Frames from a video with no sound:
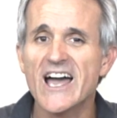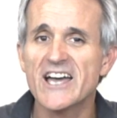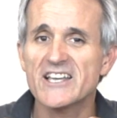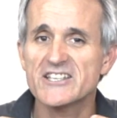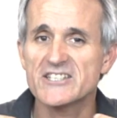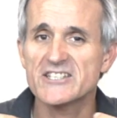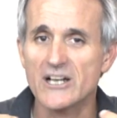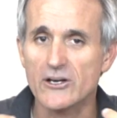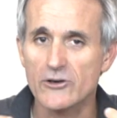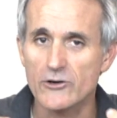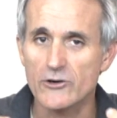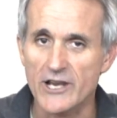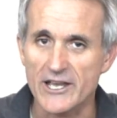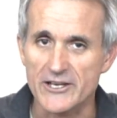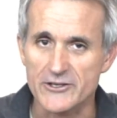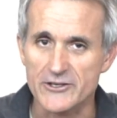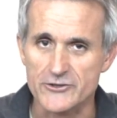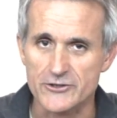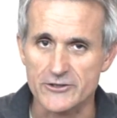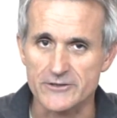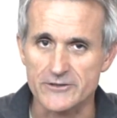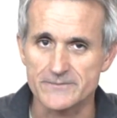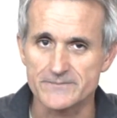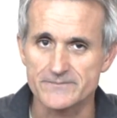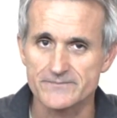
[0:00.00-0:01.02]

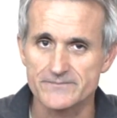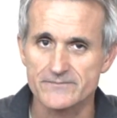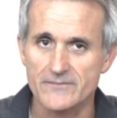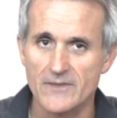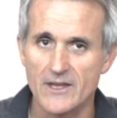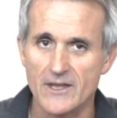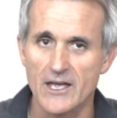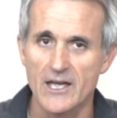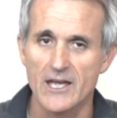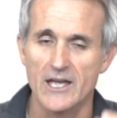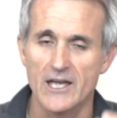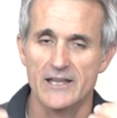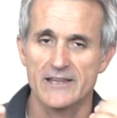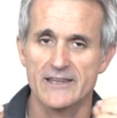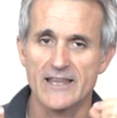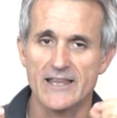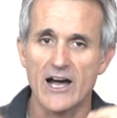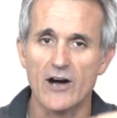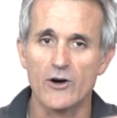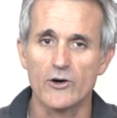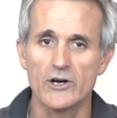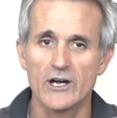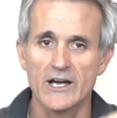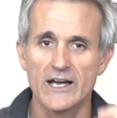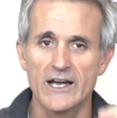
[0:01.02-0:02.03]
ejaculation.
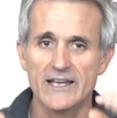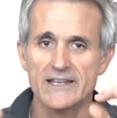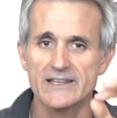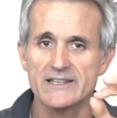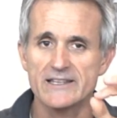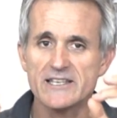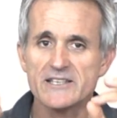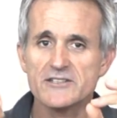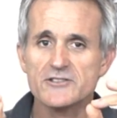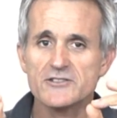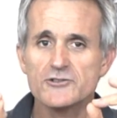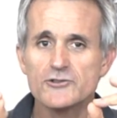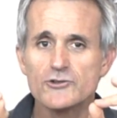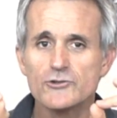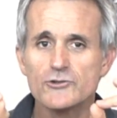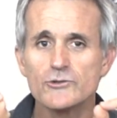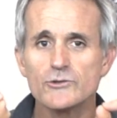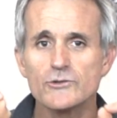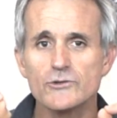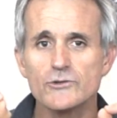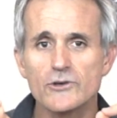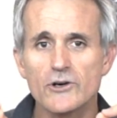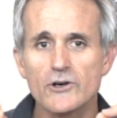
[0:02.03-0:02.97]
Now, these two